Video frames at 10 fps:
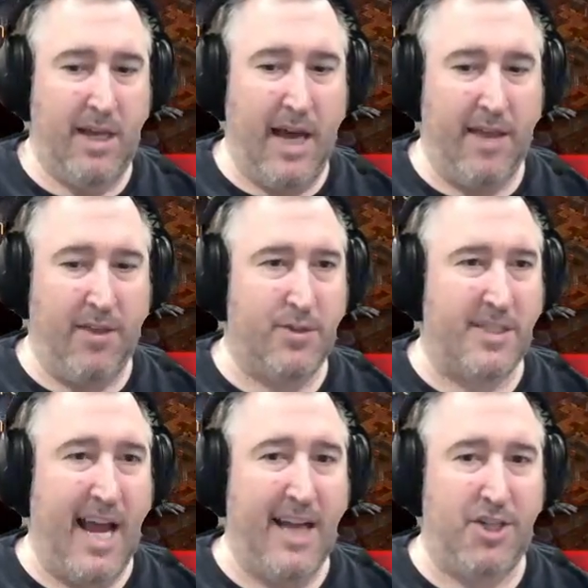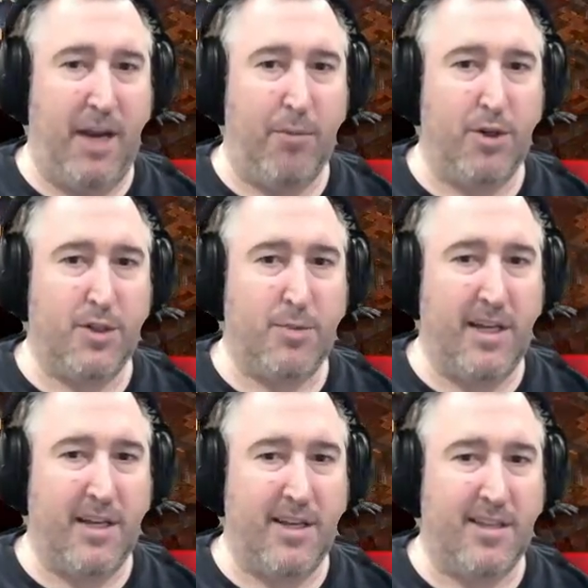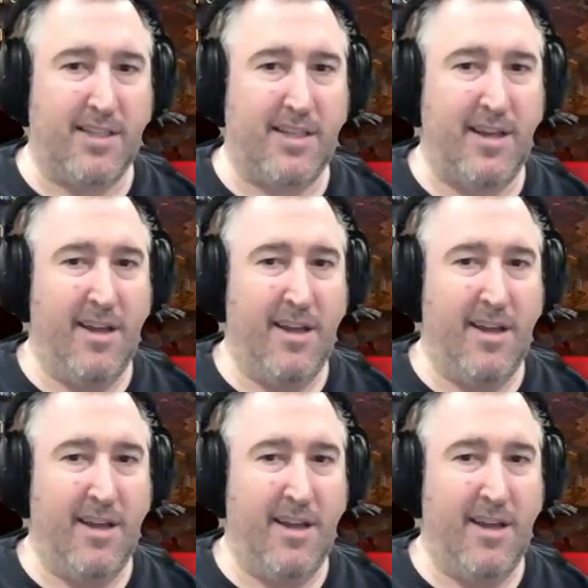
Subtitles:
on those side chambers, because